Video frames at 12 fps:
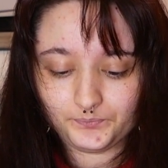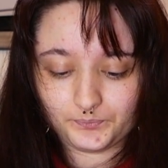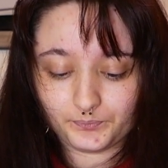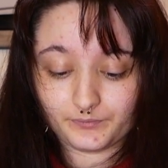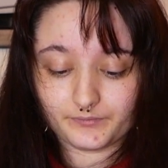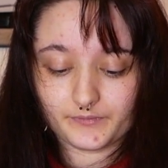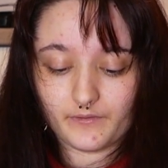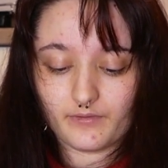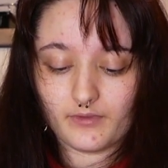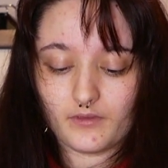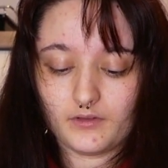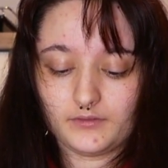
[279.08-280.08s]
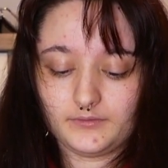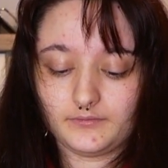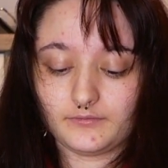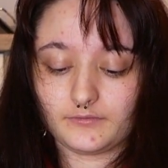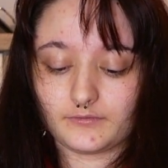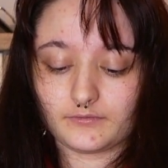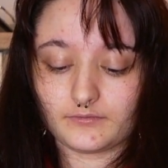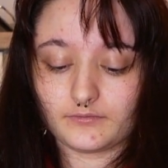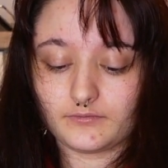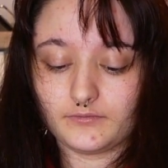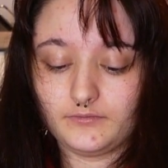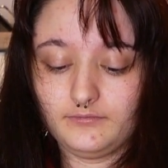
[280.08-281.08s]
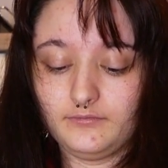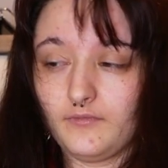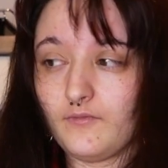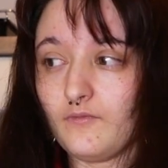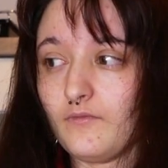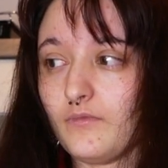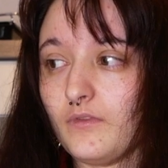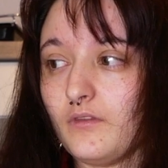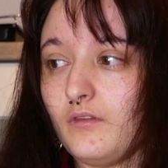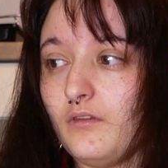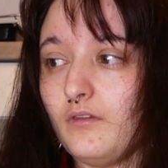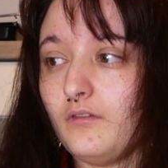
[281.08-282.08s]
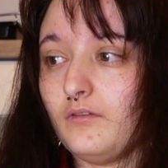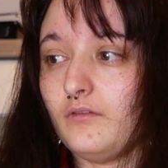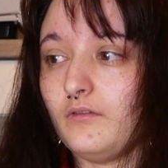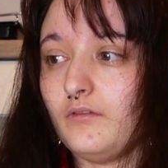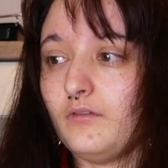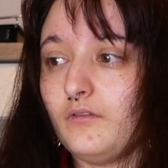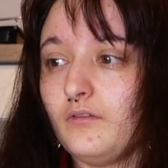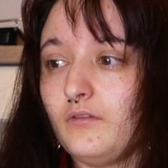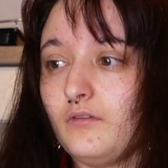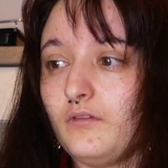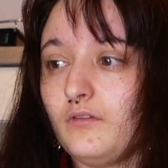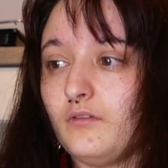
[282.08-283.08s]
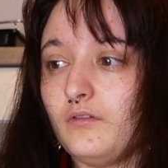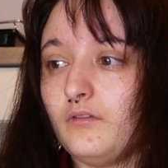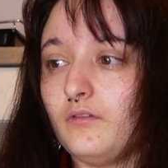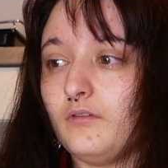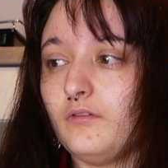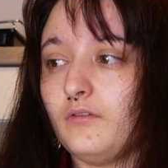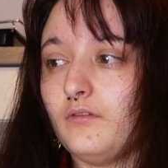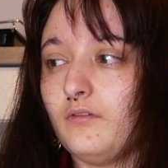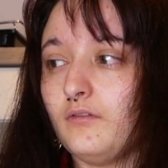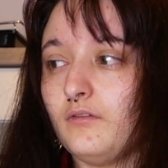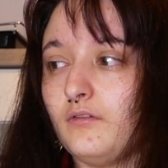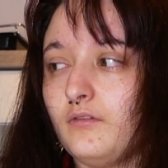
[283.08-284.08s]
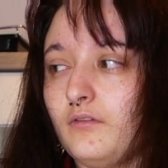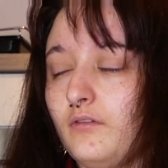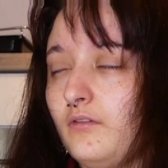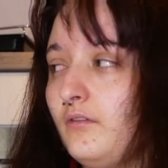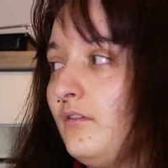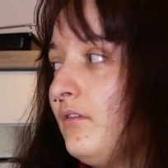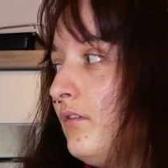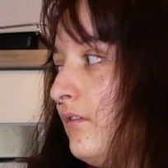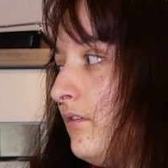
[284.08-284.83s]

(silence)